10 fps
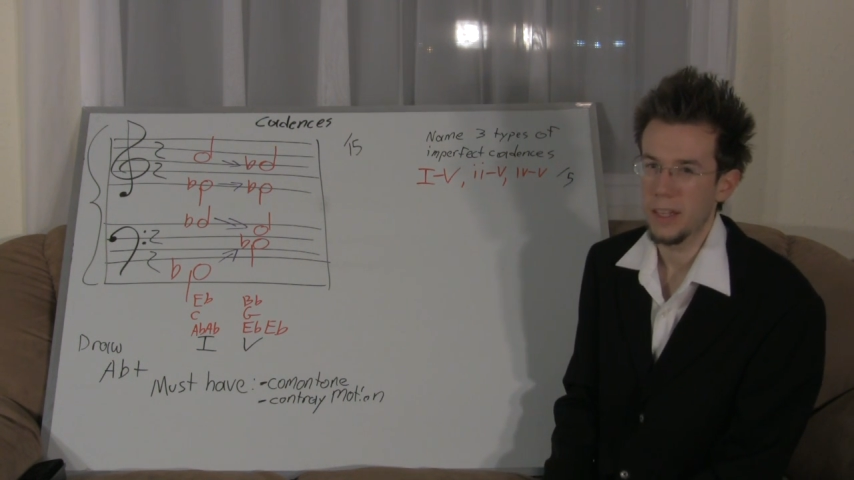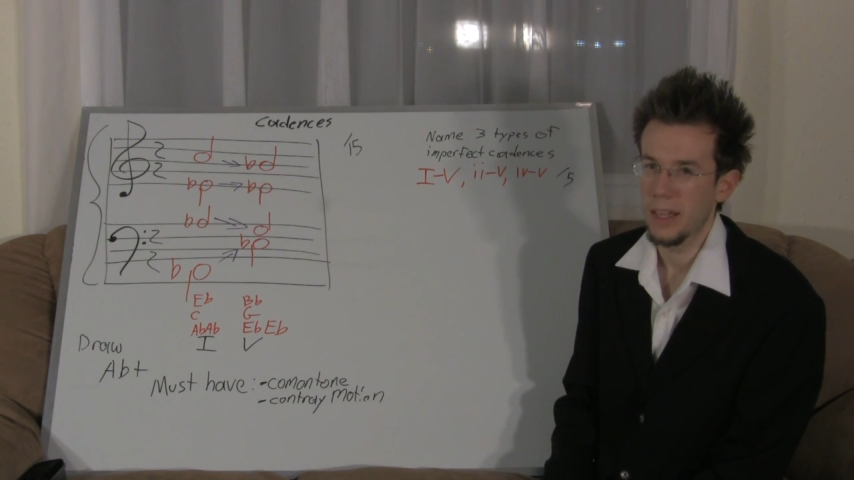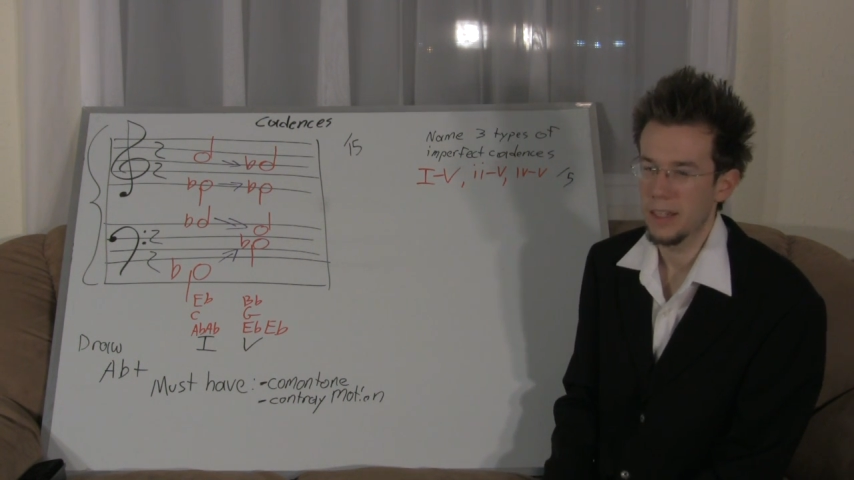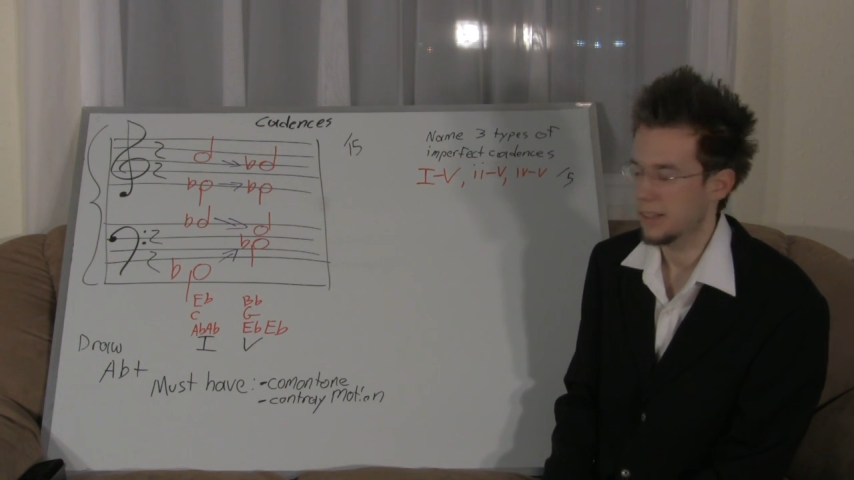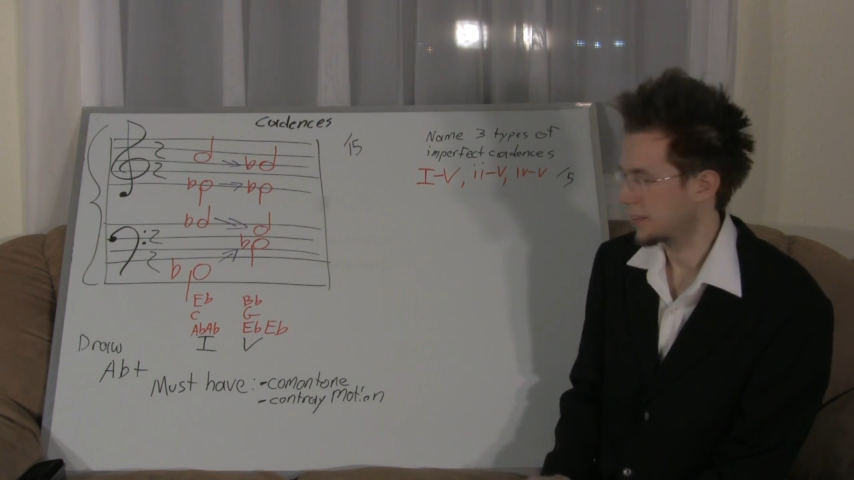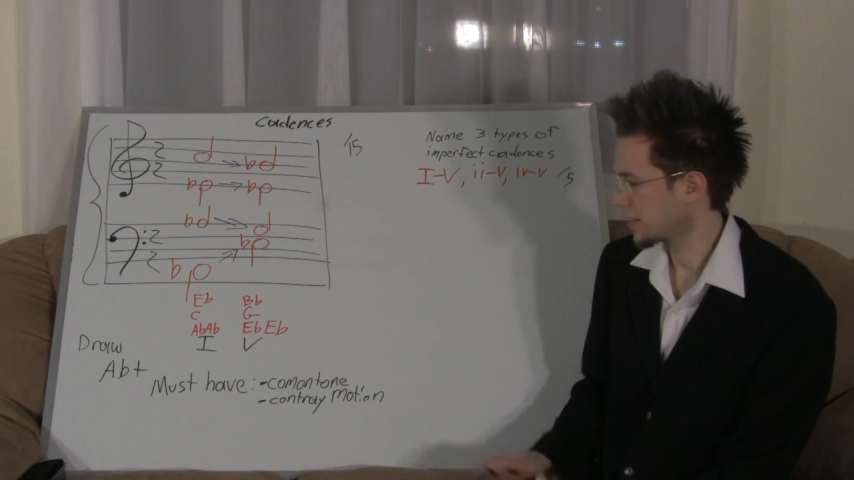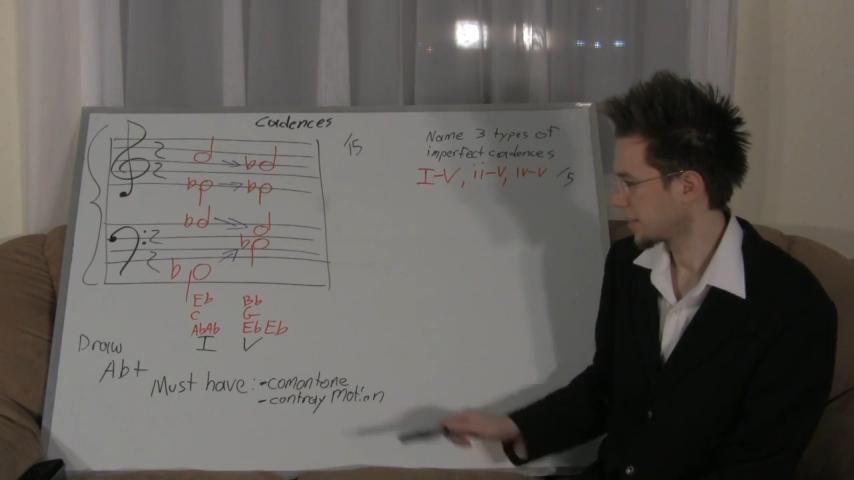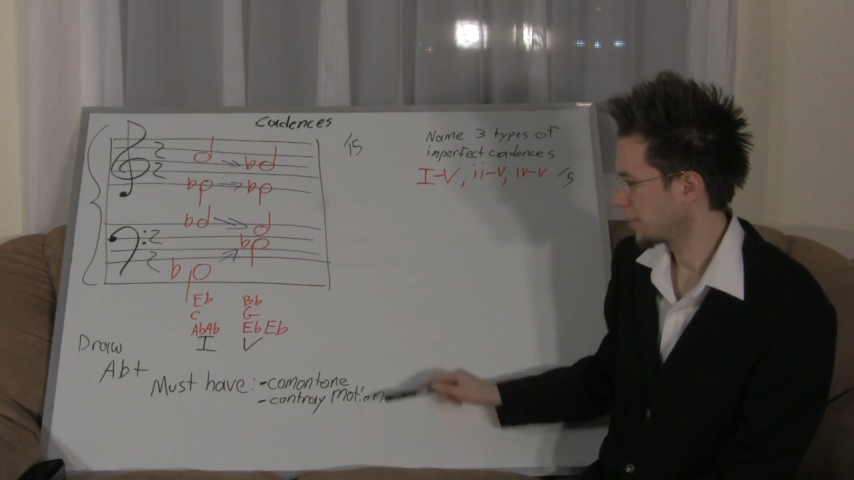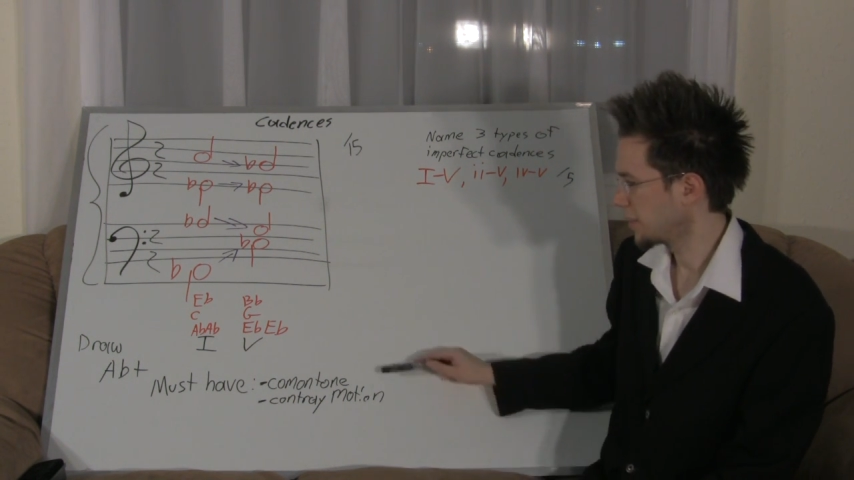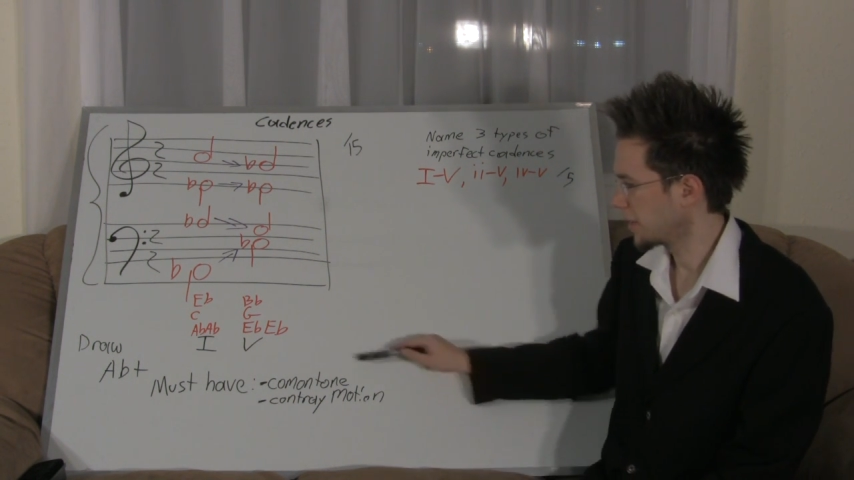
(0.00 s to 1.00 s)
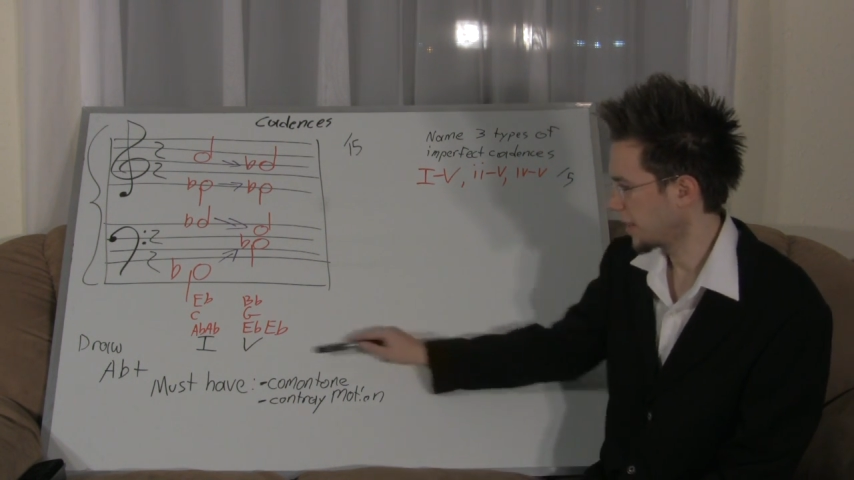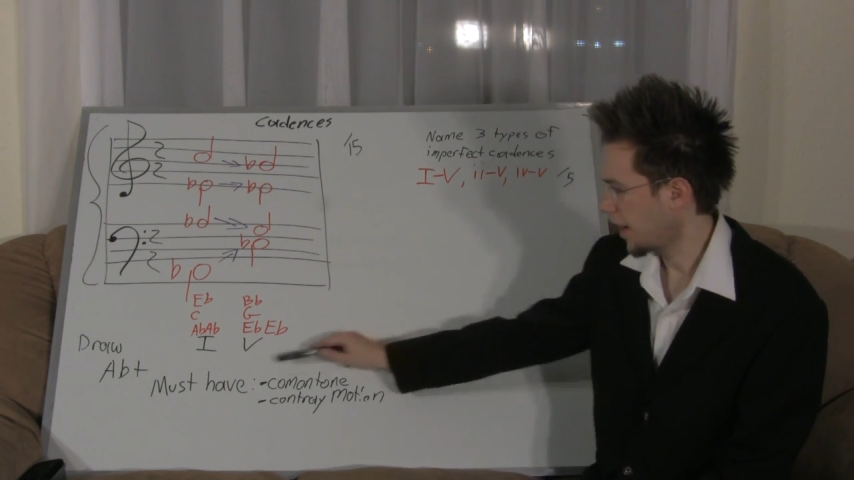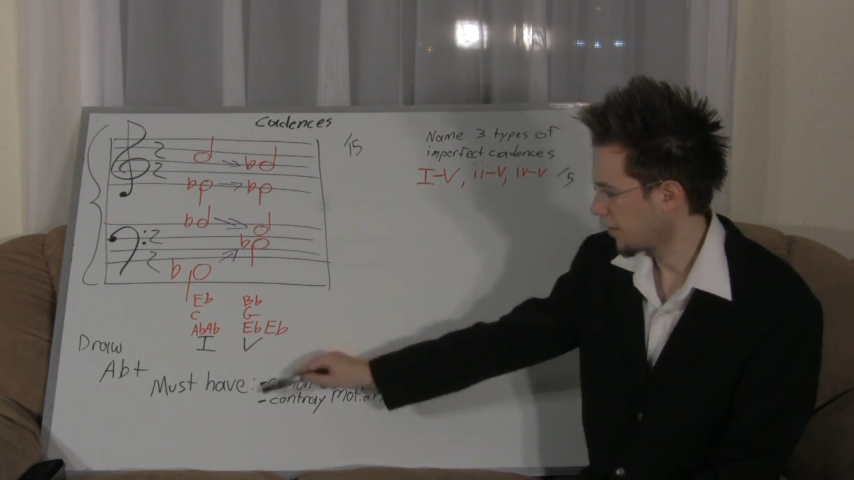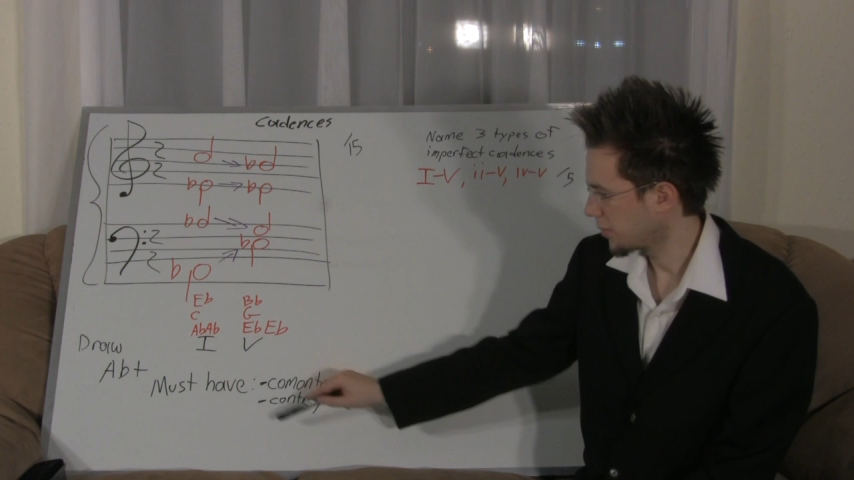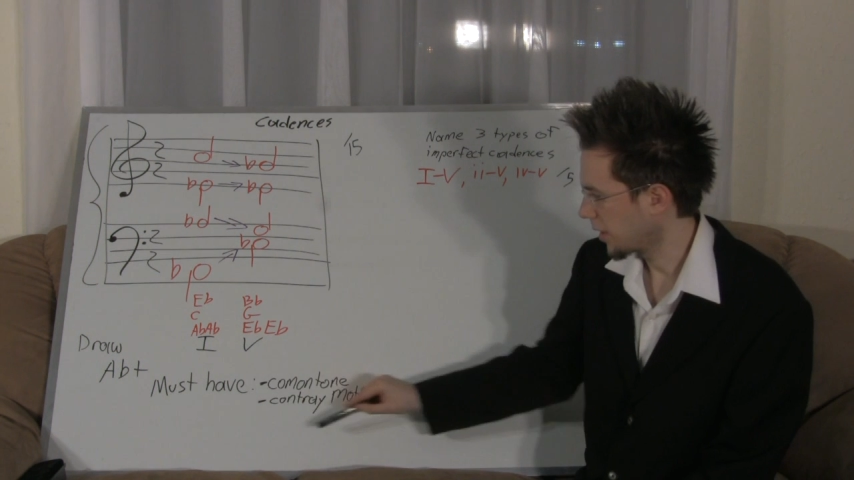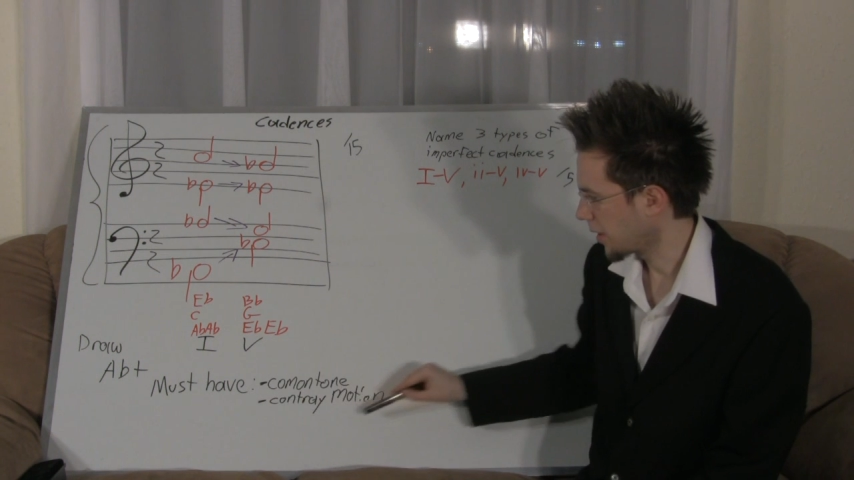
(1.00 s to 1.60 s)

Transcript: cadence if you didn't have